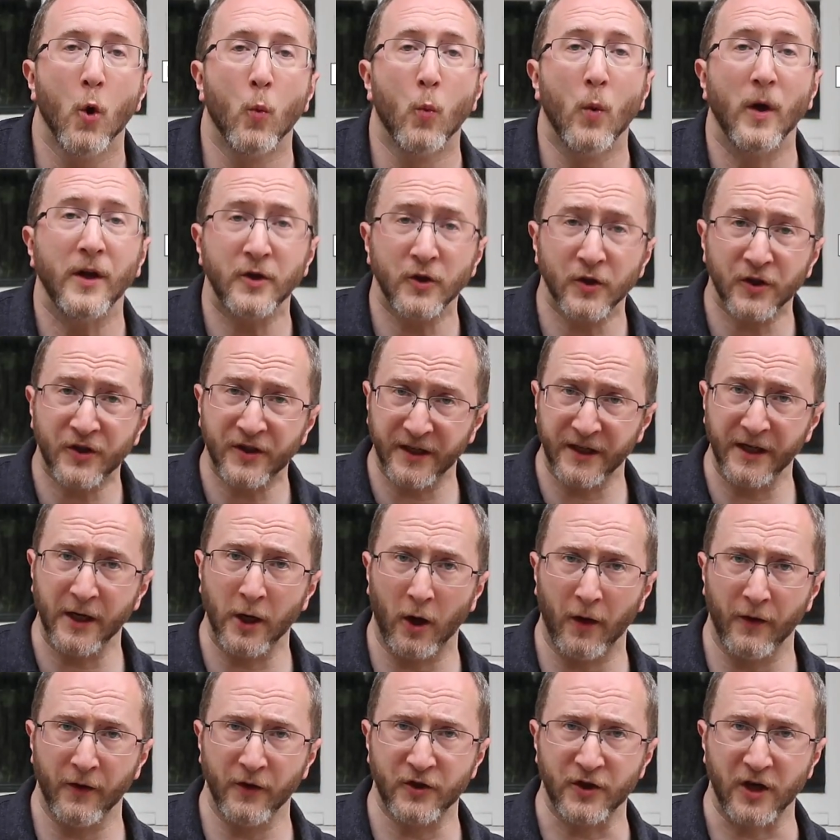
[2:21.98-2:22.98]
When you're
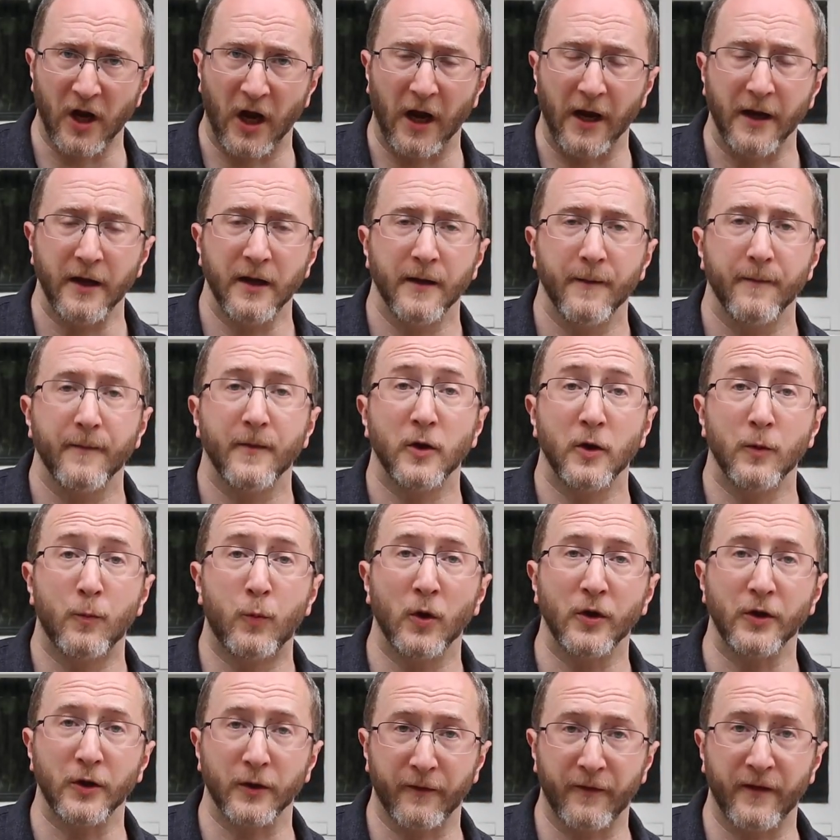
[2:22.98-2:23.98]
sitting on the john, you
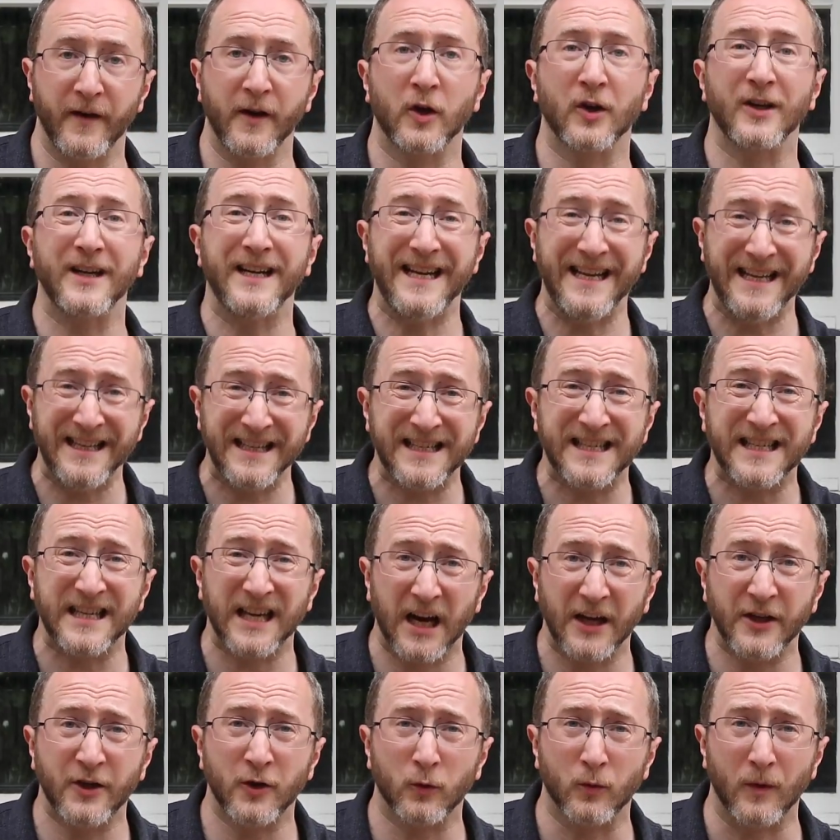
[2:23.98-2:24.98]
put your finger
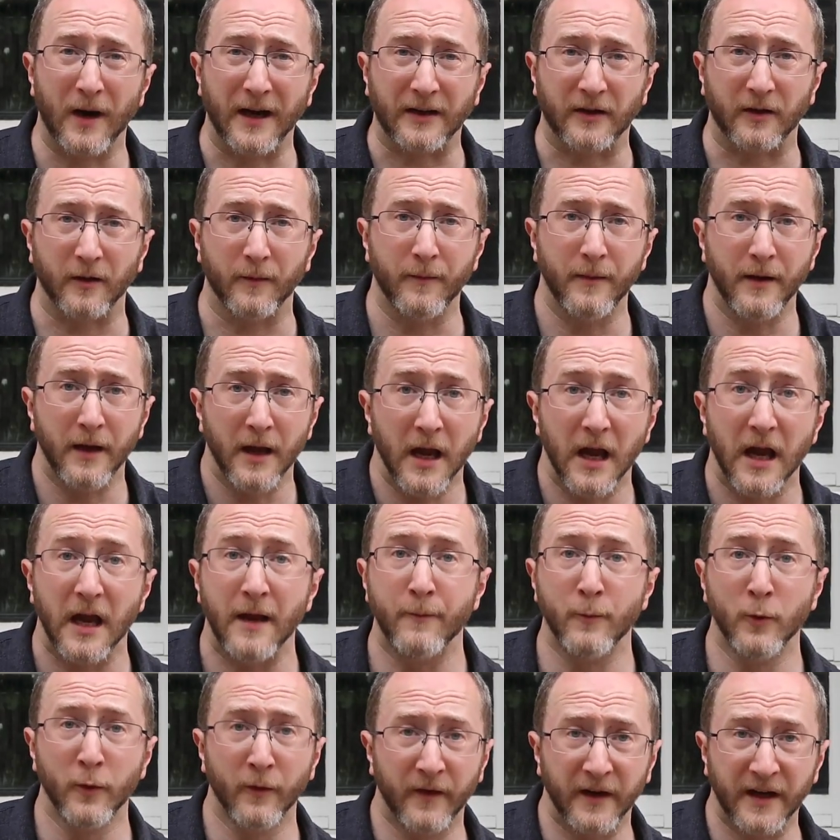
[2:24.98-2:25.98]
inside your rectum
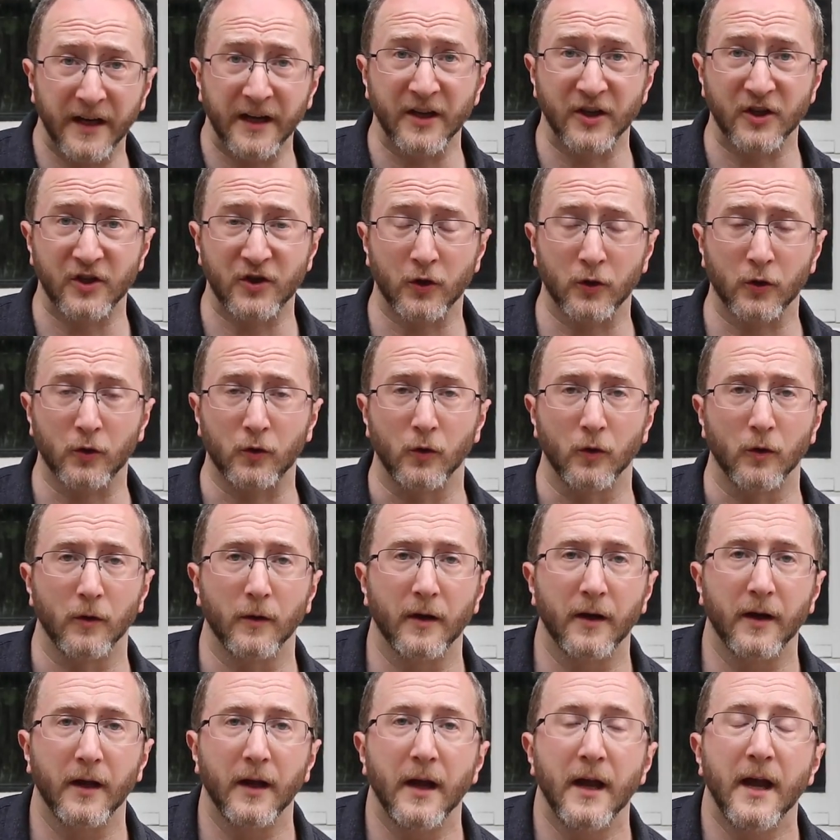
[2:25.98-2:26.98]
and move it in a circle.
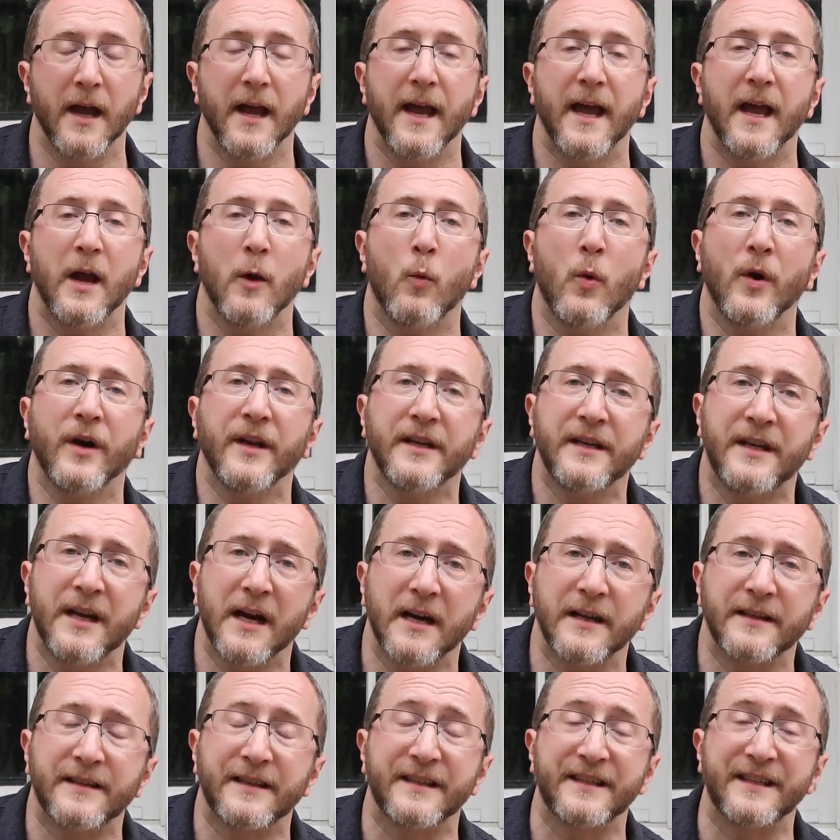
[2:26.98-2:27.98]
And what it
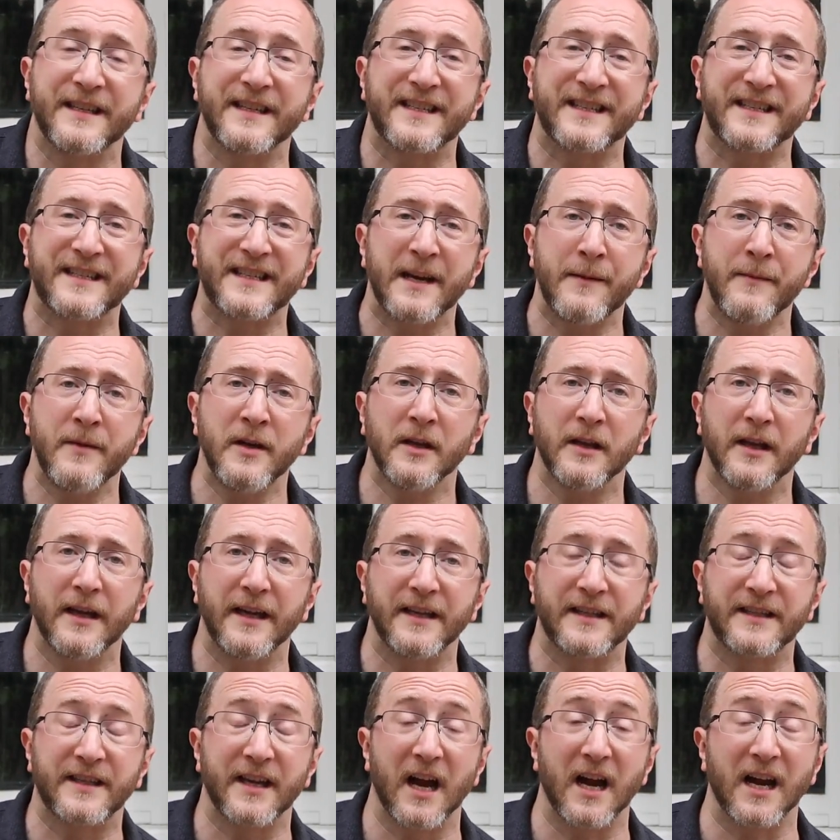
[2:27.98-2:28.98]
does is it
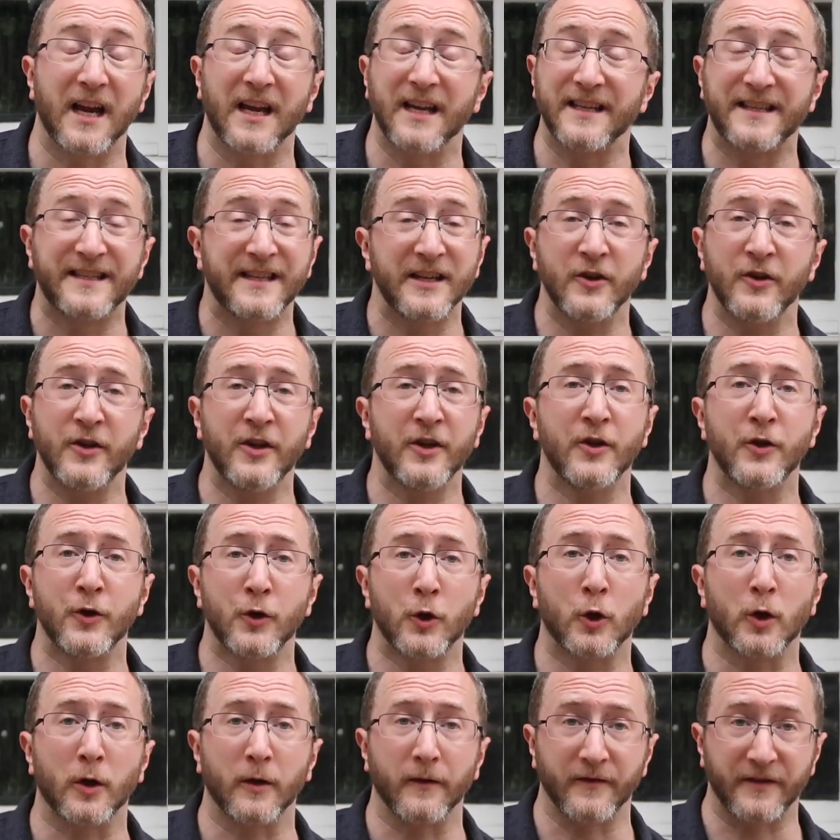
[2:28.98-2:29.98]
stimulates a gazillion
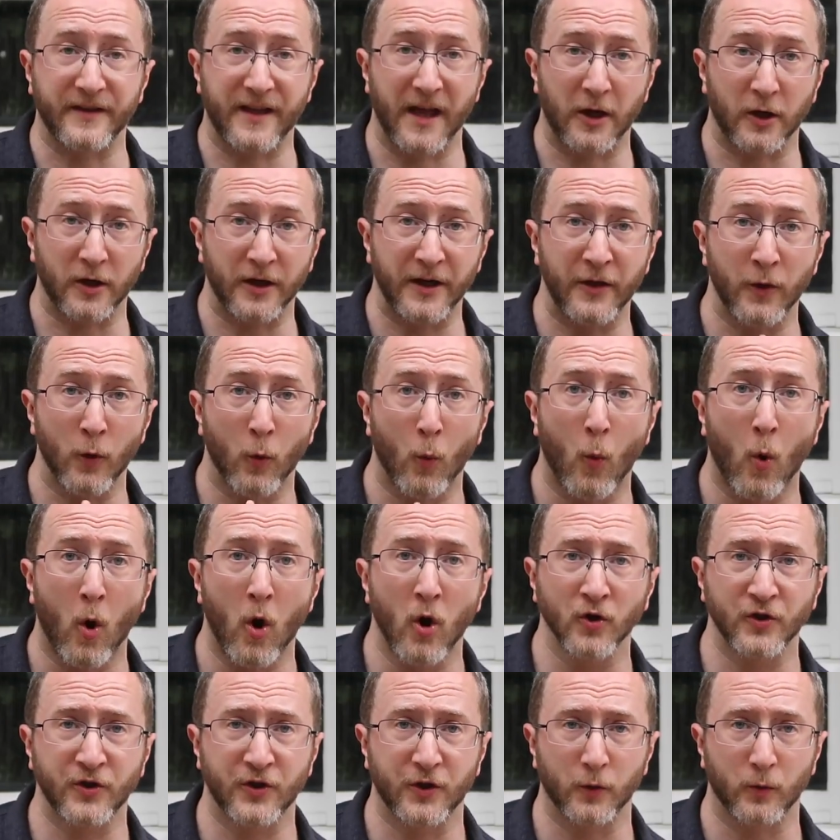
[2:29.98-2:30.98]
nerves that are in the
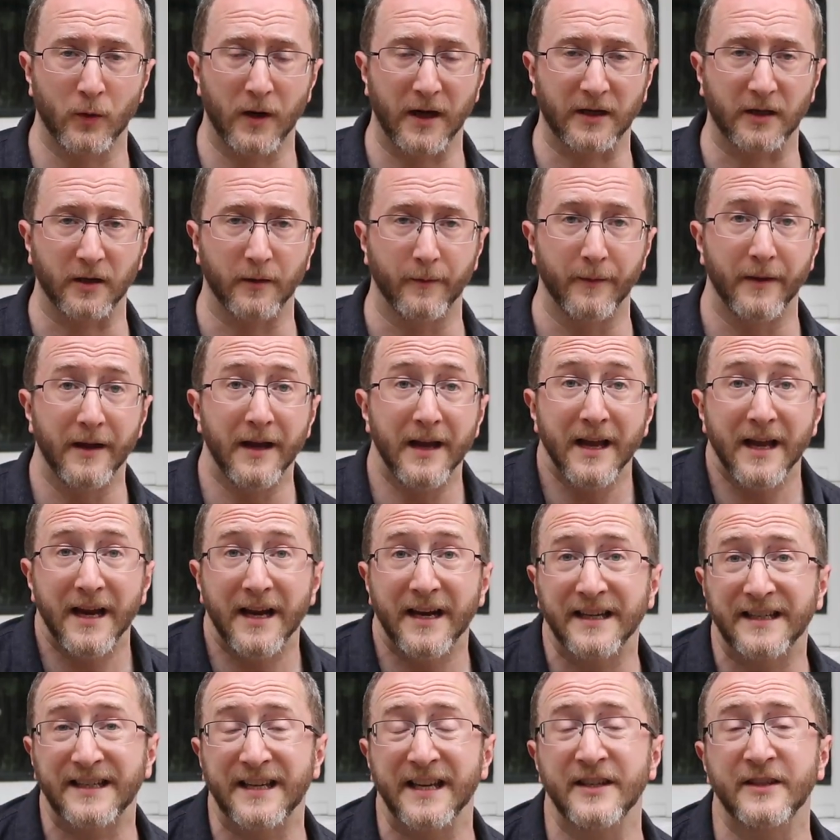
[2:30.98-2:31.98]
walls of the rectum,
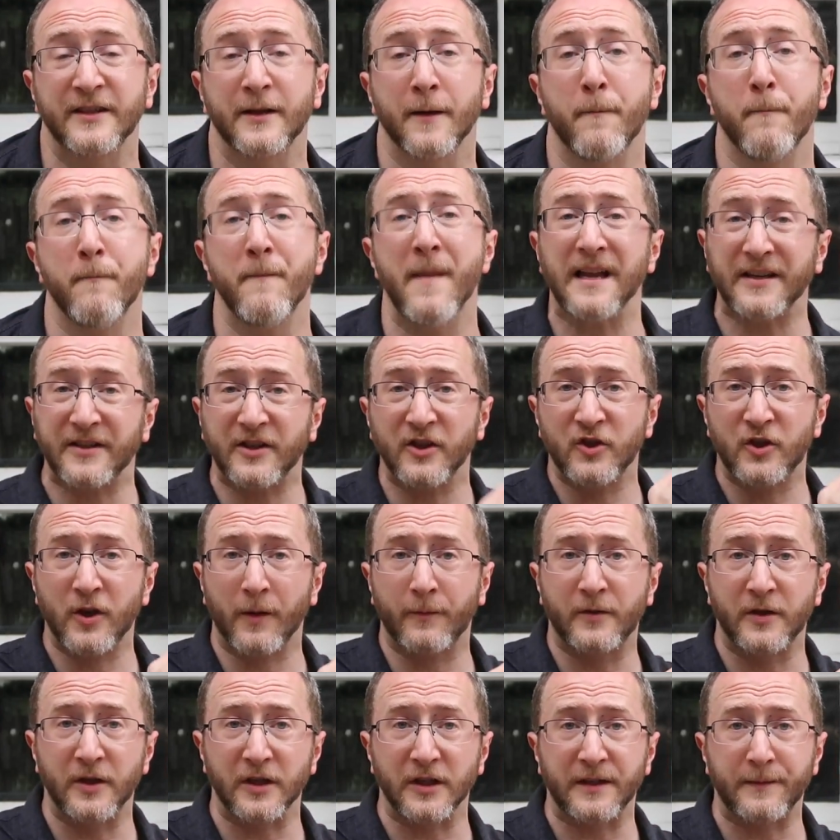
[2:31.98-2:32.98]
and it sends a message
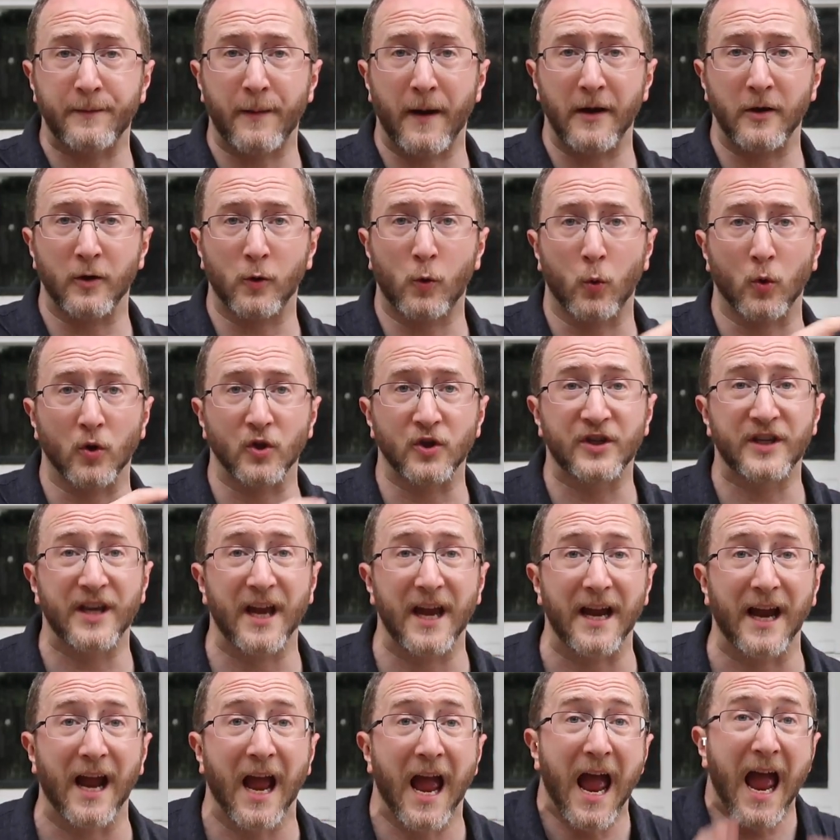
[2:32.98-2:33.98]
up to your spinal cord
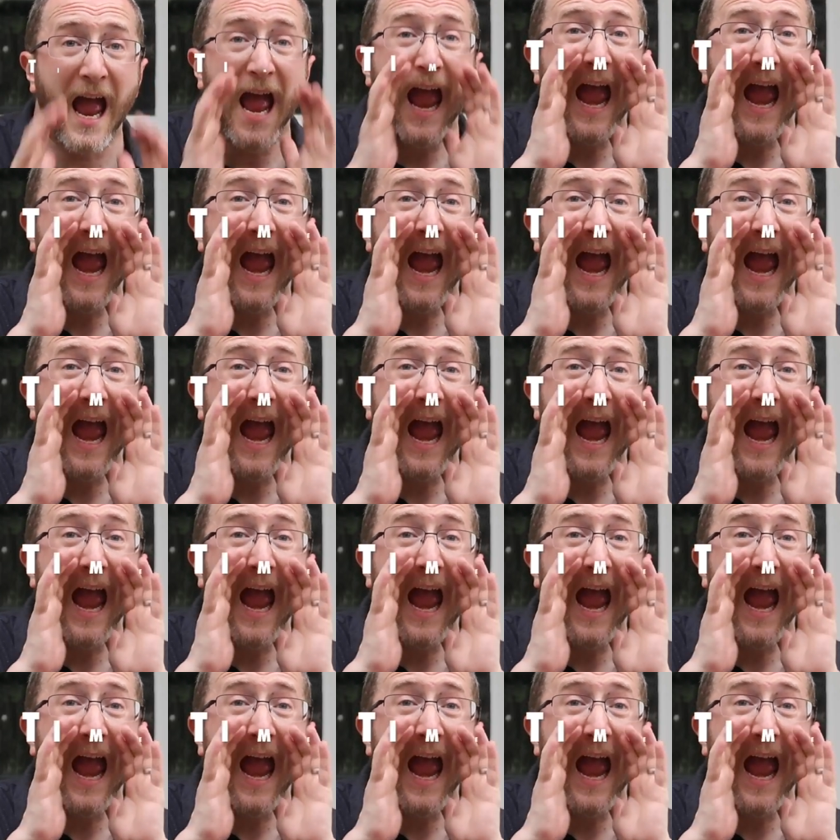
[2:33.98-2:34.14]
saying,